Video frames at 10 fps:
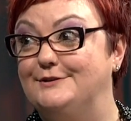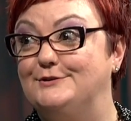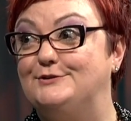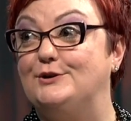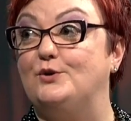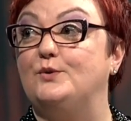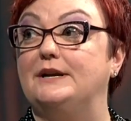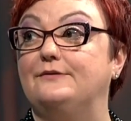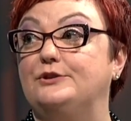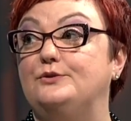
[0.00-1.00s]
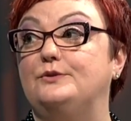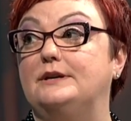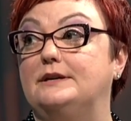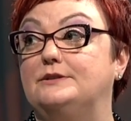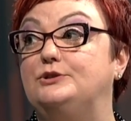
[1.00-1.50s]
So whatever you
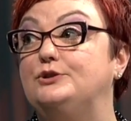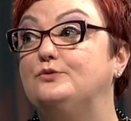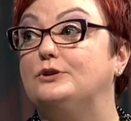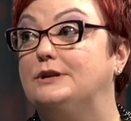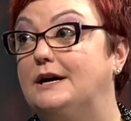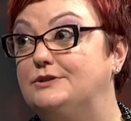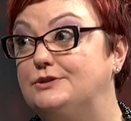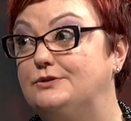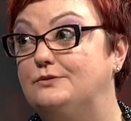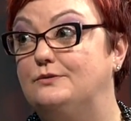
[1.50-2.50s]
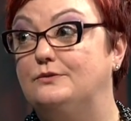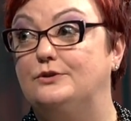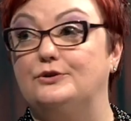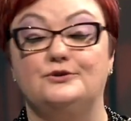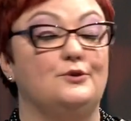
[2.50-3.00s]
can do or not do,
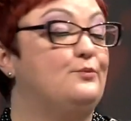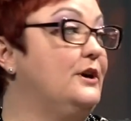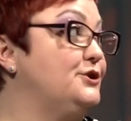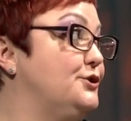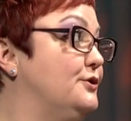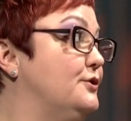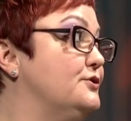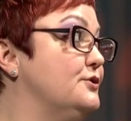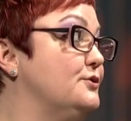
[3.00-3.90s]
there's no pressure, there's right.